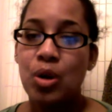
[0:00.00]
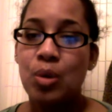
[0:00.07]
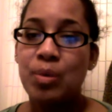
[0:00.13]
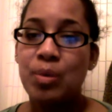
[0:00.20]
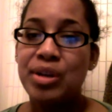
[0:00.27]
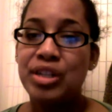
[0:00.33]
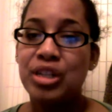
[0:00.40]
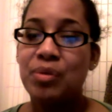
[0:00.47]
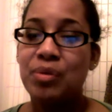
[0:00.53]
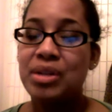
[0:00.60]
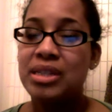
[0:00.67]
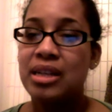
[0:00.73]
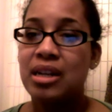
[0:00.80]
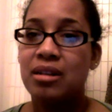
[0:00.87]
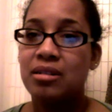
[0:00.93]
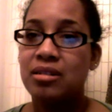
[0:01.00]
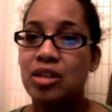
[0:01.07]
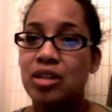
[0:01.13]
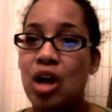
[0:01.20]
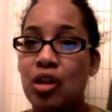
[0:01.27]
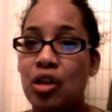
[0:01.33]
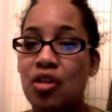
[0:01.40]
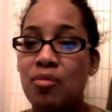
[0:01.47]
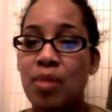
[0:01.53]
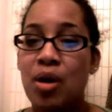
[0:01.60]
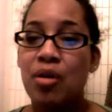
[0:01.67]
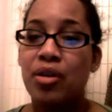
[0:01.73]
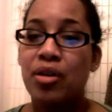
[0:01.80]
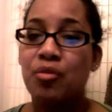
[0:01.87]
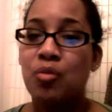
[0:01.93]
We generally set a dollar amount
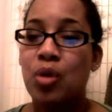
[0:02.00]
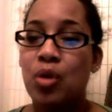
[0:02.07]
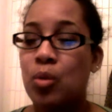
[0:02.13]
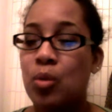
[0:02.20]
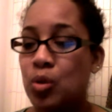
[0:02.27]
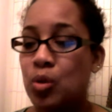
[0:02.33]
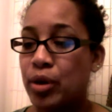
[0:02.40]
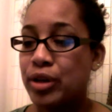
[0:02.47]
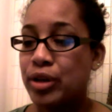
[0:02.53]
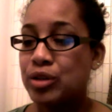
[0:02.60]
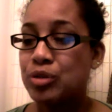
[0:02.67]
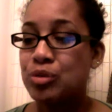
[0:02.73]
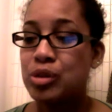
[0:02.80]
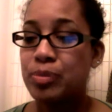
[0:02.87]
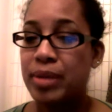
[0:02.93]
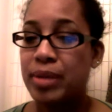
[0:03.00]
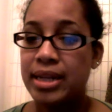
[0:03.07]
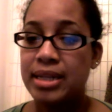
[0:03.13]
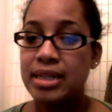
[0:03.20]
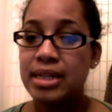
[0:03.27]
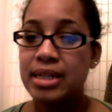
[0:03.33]
of what we're going to spend,